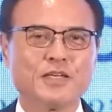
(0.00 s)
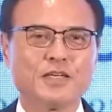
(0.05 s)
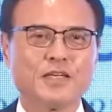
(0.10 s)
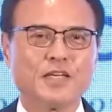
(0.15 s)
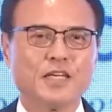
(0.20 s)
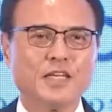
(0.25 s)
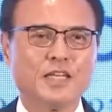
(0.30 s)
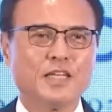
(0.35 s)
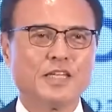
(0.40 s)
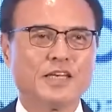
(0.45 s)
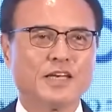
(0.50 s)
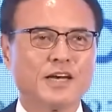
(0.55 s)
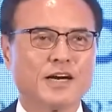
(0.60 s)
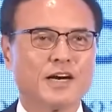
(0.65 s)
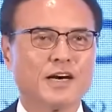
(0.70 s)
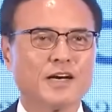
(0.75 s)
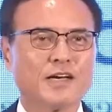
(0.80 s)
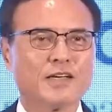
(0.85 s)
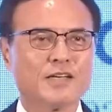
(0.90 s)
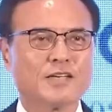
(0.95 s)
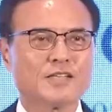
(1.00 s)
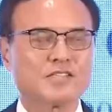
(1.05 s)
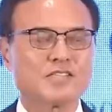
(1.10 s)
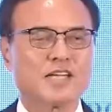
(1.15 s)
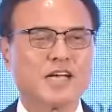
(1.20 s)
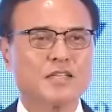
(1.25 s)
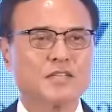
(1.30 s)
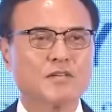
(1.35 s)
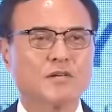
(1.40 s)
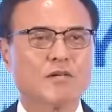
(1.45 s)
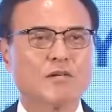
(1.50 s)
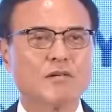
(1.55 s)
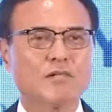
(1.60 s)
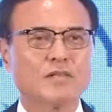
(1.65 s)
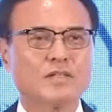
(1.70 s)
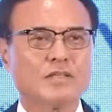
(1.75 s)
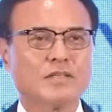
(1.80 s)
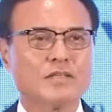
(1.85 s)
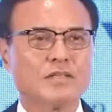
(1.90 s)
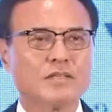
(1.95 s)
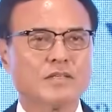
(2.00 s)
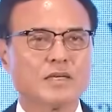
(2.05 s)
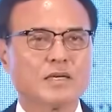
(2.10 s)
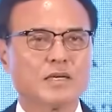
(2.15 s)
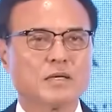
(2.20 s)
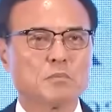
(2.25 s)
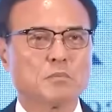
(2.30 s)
India is not only the